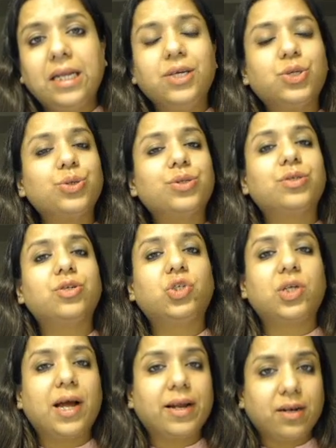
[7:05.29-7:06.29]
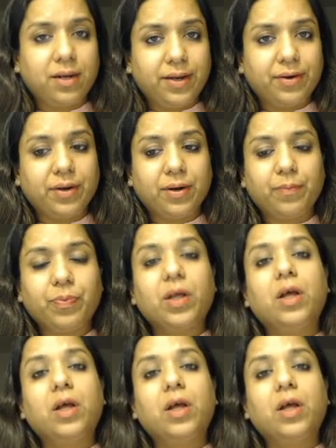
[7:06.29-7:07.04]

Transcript: lesions in the genital area,